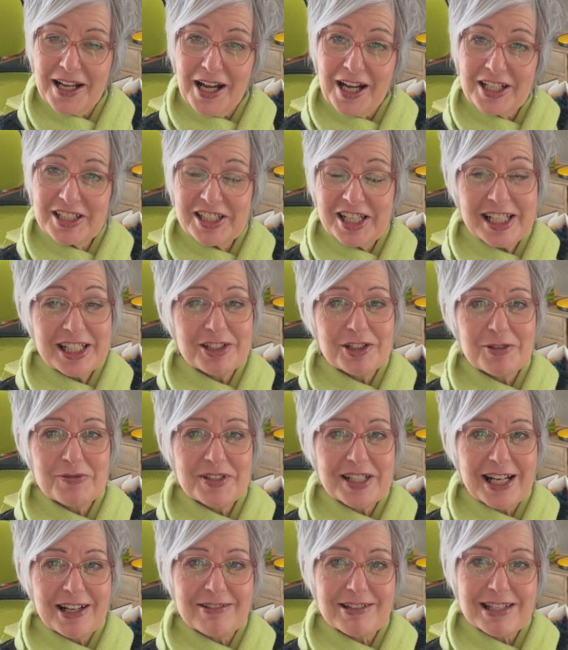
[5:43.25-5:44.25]
a day trip
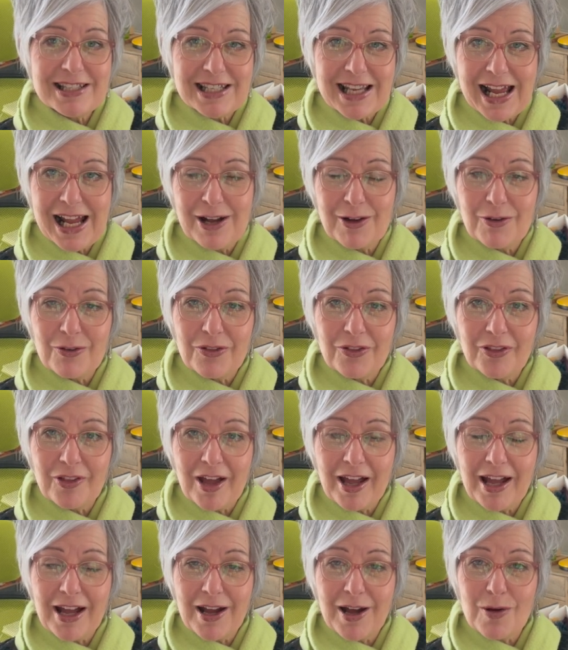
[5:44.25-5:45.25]
down south,
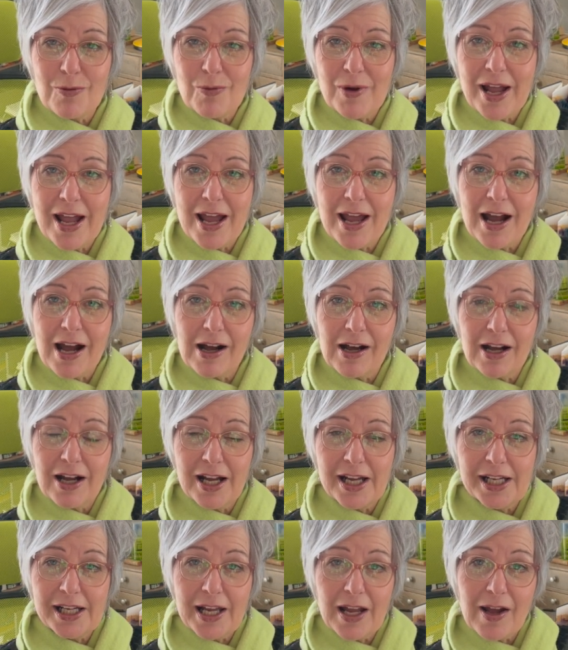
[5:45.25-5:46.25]
uh, where
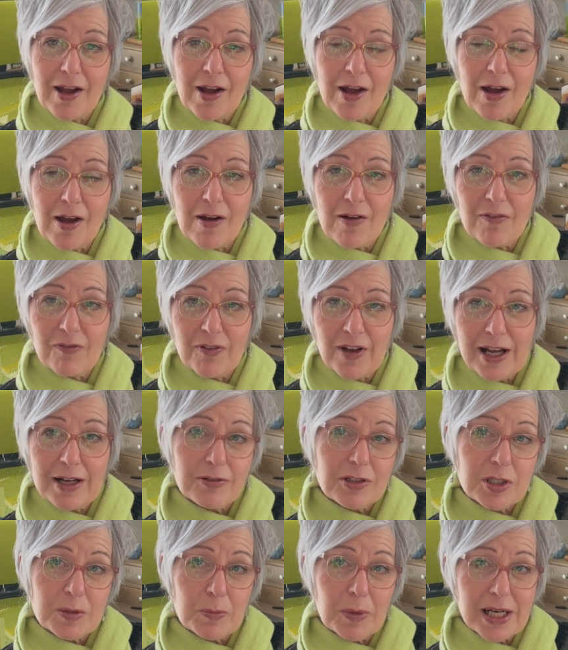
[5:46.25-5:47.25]
I uh,
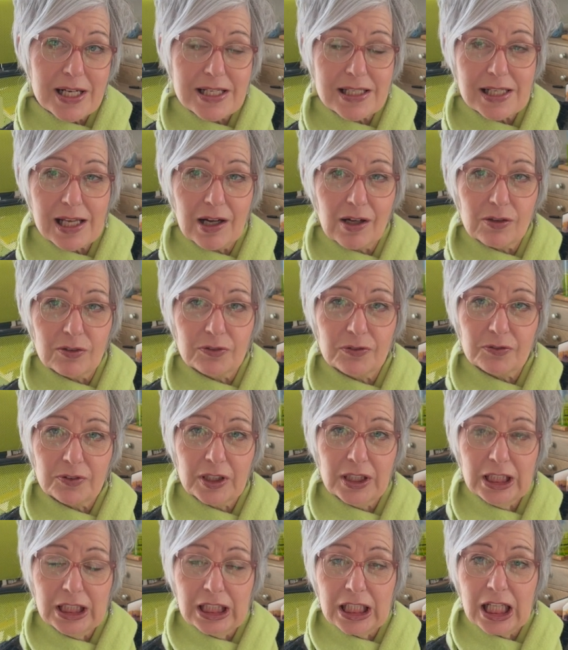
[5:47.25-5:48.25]
found myself
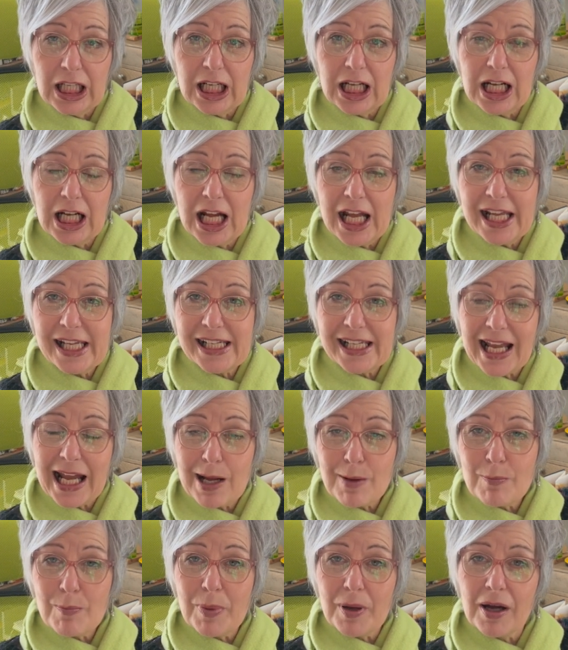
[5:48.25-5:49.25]
uh, a
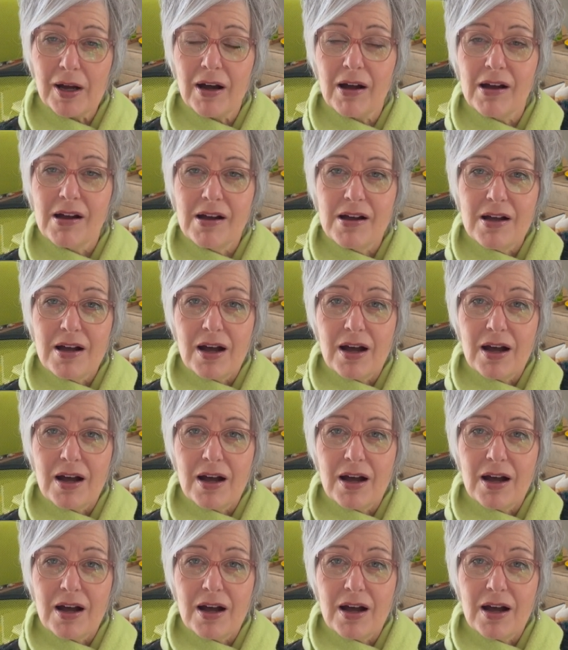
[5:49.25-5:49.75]
camper.